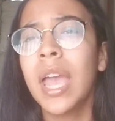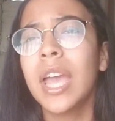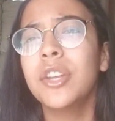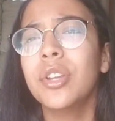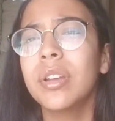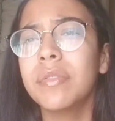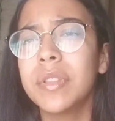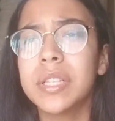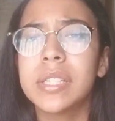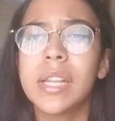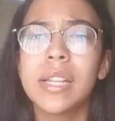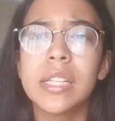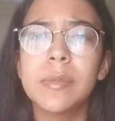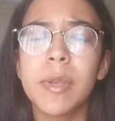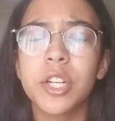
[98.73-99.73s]
and you have this
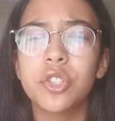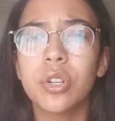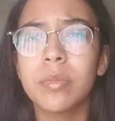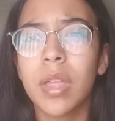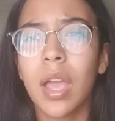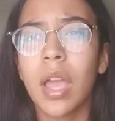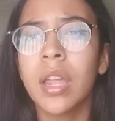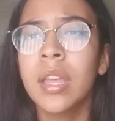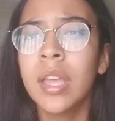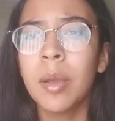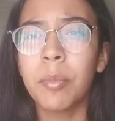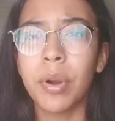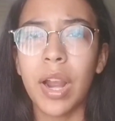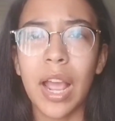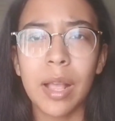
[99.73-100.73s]
side of the spectrum that
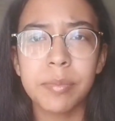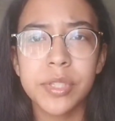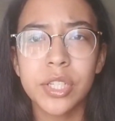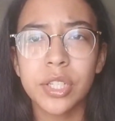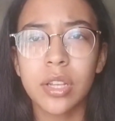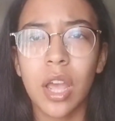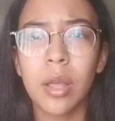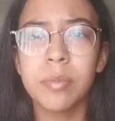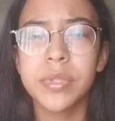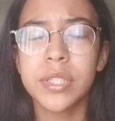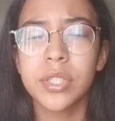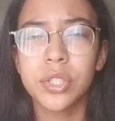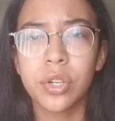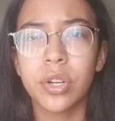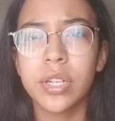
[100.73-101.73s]
perhaps it comes
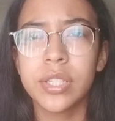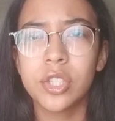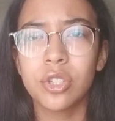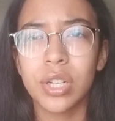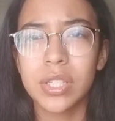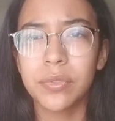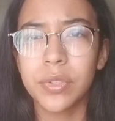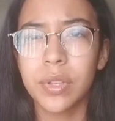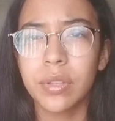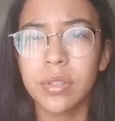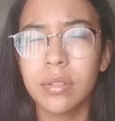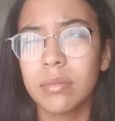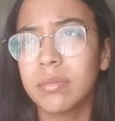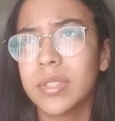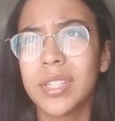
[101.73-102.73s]
in certain
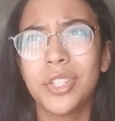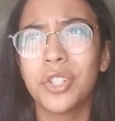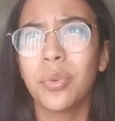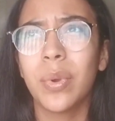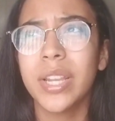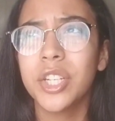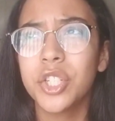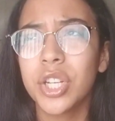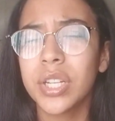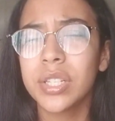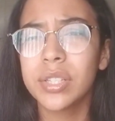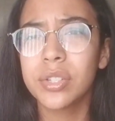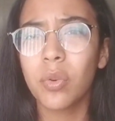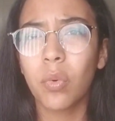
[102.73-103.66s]
stressful situations,